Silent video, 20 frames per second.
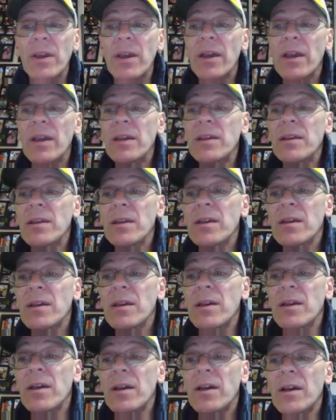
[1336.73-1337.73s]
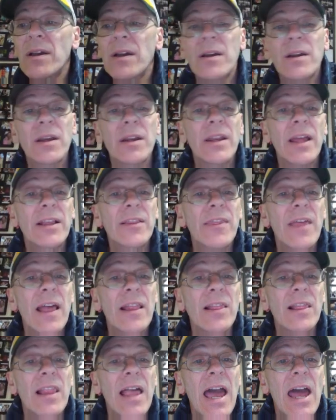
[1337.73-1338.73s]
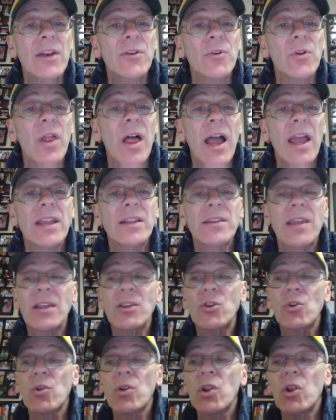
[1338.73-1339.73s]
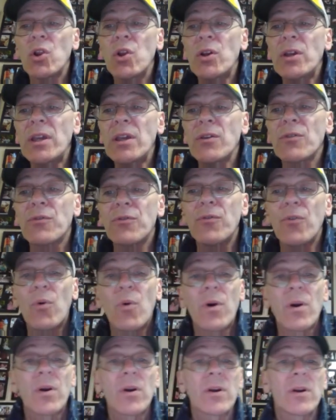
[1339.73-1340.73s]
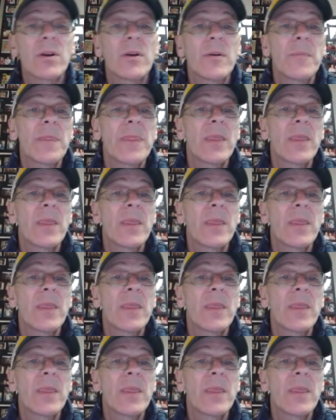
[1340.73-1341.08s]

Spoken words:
Okay? Connect that lateral height that you're looking for